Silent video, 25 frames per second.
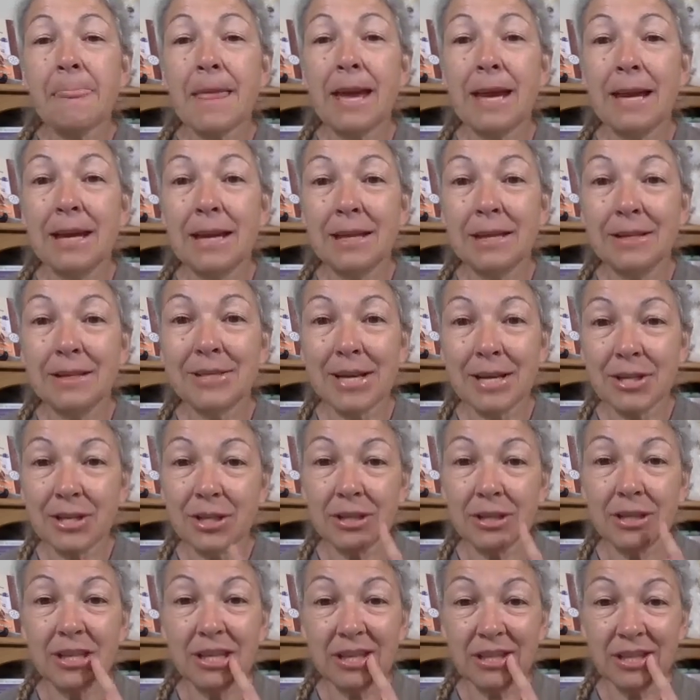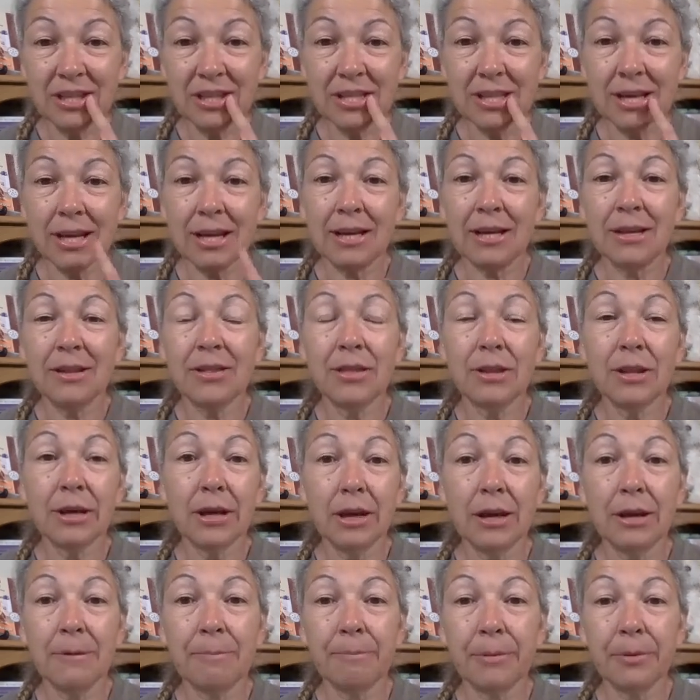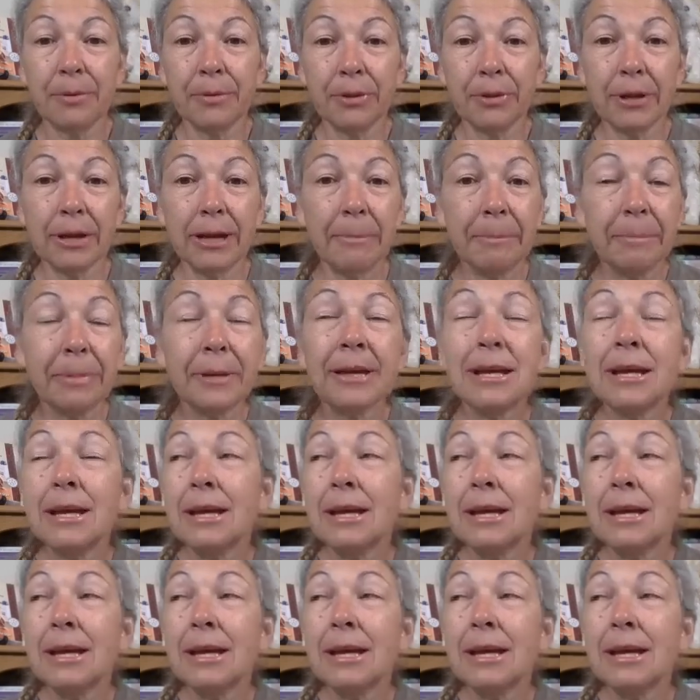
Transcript: and it's actually inside the upper lip.